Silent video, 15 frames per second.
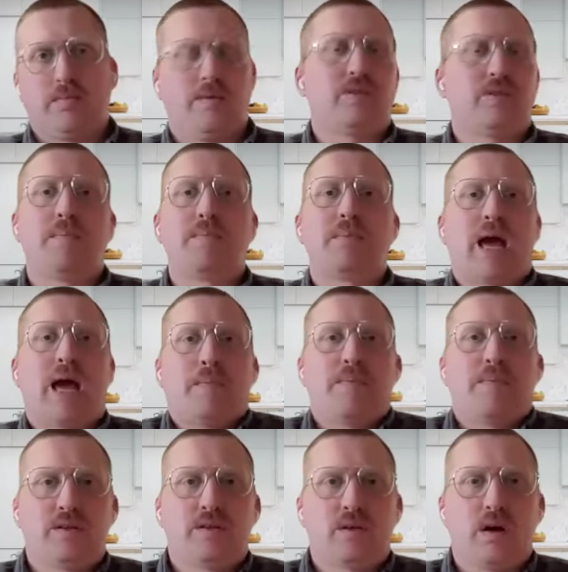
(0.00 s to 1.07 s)
Some
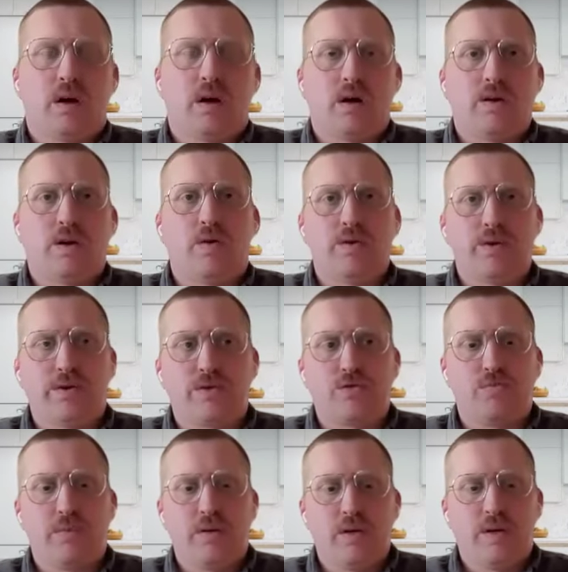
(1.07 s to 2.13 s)
cabinets are going to
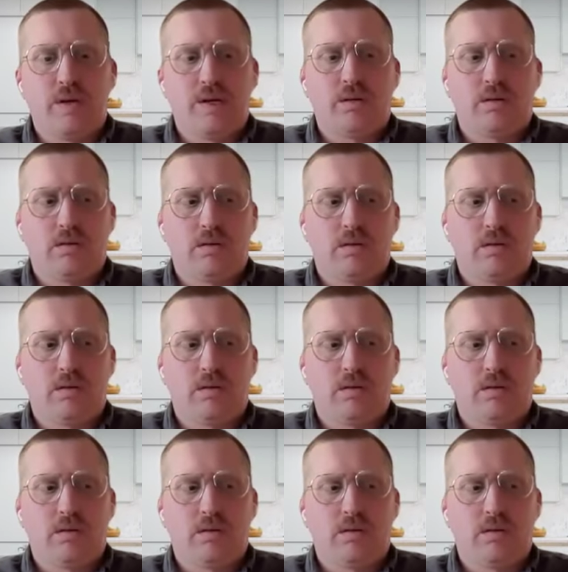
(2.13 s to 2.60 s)
be